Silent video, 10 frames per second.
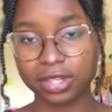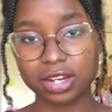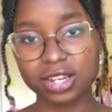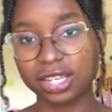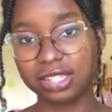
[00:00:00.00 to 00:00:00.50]

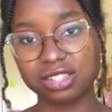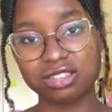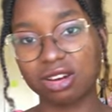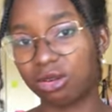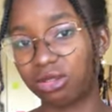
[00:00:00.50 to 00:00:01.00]
There is
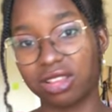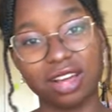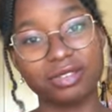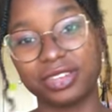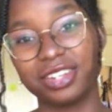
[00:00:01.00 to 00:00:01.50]
no
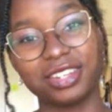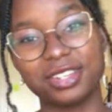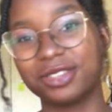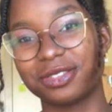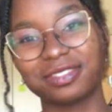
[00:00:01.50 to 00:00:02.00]
love in
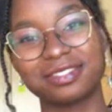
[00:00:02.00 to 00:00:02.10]
you.